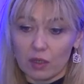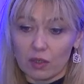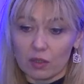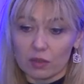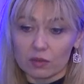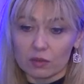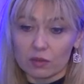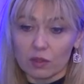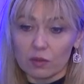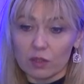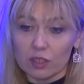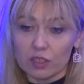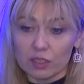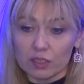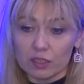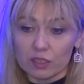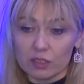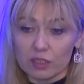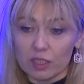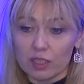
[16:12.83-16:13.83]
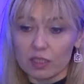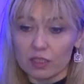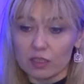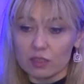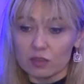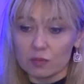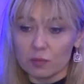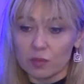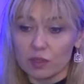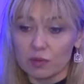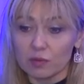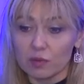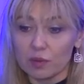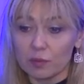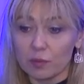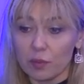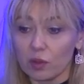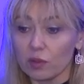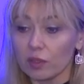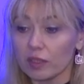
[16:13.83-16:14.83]
knowledge exchange
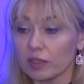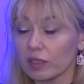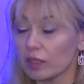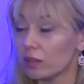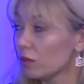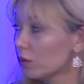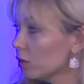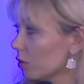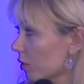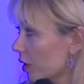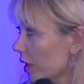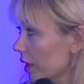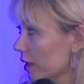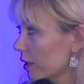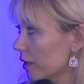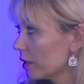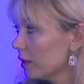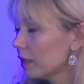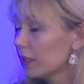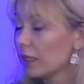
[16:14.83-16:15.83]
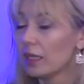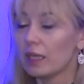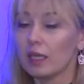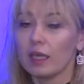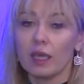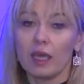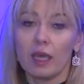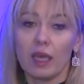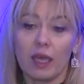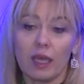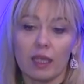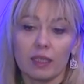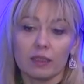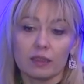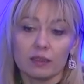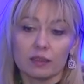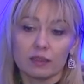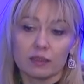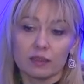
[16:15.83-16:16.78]
between Poland and Ukraine. And